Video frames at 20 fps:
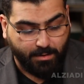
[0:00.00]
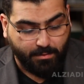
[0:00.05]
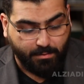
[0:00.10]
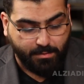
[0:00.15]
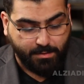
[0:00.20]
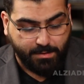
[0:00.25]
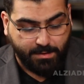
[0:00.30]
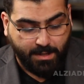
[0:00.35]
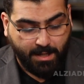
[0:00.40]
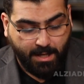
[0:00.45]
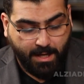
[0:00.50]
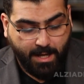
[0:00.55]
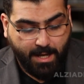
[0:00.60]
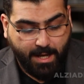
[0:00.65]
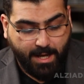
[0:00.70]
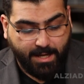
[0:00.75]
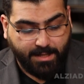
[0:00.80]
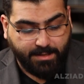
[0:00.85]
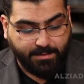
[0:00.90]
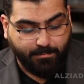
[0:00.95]
used
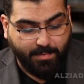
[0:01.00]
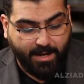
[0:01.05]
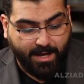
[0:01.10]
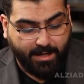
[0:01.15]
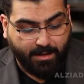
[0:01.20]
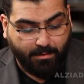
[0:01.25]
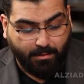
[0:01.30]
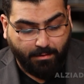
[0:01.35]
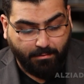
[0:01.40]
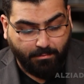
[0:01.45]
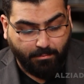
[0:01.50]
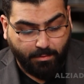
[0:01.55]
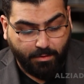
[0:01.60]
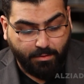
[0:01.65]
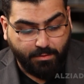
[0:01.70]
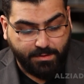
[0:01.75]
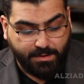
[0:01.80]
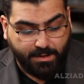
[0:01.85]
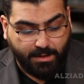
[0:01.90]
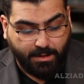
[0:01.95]
as background
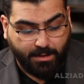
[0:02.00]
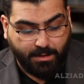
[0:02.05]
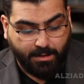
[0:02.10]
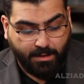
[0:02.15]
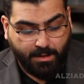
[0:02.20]
music